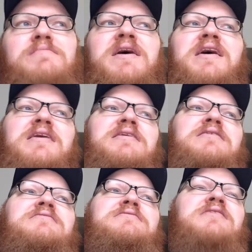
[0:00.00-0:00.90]
man." He
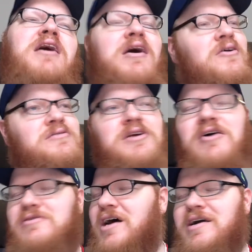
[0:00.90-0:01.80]
goes, no,
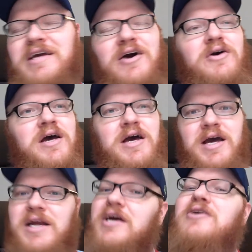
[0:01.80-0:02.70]
not now.
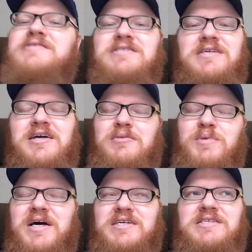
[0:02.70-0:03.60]
And he goes inside the
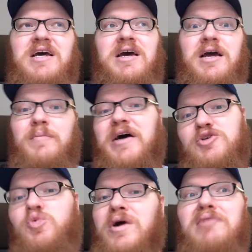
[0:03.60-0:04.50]
place, and
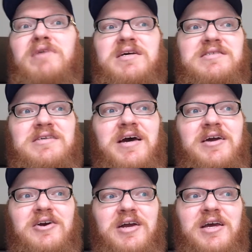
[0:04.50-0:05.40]
about 20 minutes
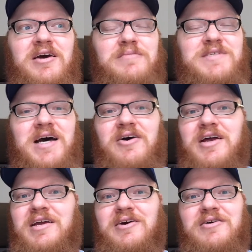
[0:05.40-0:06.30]
later, he comes out,
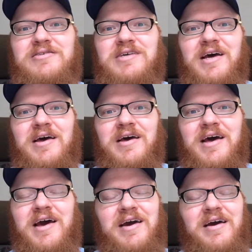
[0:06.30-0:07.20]
and he goes,
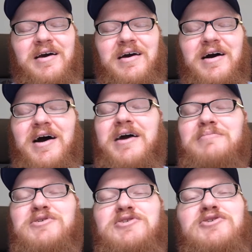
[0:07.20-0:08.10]
"Hey, I
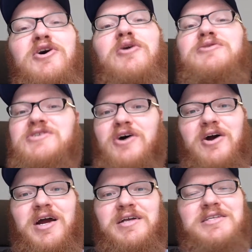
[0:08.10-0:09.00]
am so
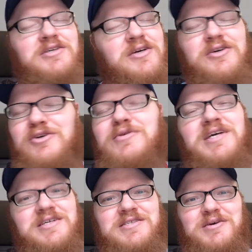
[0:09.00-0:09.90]
sorry. You
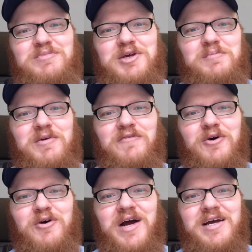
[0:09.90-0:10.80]
needed something
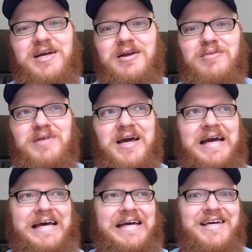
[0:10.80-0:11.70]
before, right?" And I'm like,
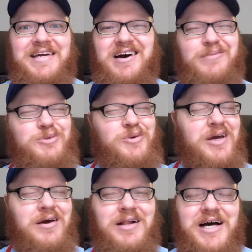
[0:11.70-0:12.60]
"Yeah, I'm
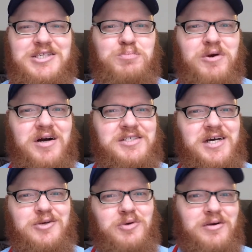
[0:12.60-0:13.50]
doing a class
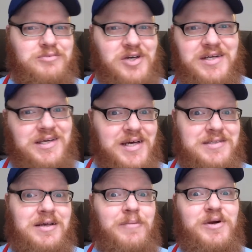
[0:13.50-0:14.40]
project where I'm trying to get
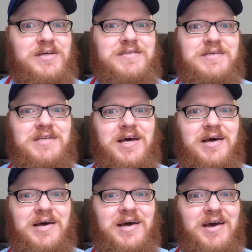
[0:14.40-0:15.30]
celebrities to
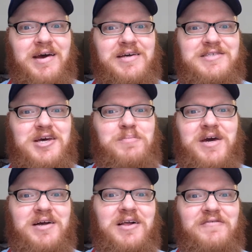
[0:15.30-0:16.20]
say, 'Hey, Skippy,
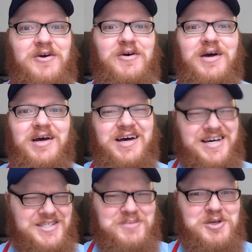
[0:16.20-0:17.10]
I love you.'"
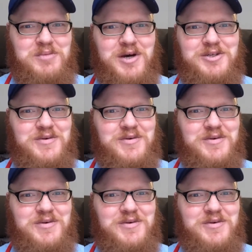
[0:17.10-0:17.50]
I said, "Would you mind